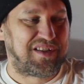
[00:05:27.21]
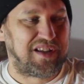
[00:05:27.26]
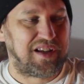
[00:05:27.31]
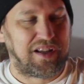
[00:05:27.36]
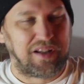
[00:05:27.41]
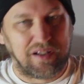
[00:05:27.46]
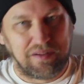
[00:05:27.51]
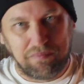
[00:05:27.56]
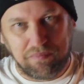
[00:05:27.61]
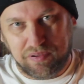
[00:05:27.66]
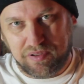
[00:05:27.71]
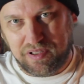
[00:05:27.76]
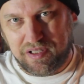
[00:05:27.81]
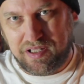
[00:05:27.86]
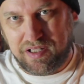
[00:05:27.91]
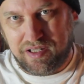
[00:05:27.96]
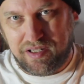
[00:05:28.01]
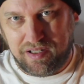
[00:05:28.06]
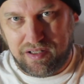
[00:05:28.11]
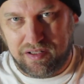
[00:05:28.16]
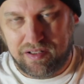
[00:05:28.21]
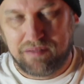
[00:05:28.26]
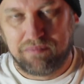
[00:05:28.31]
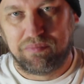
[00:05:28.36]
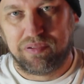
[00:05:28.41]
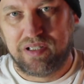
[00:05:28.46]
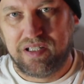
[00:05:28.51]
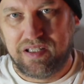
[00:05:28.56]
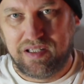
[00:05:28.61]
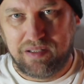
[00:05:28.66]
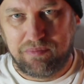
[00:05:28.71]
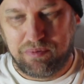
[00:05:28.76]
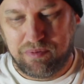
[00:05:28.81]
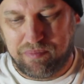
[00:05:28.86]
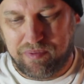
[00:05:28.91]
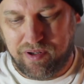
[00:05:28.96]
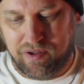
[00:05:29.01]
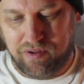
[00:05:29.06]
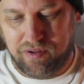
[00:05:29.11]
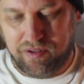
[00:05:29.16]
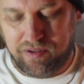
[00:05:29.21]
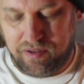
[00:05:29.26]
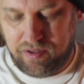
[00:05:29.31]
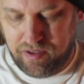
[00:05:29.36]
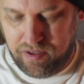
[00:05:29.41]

thing and completely prepare it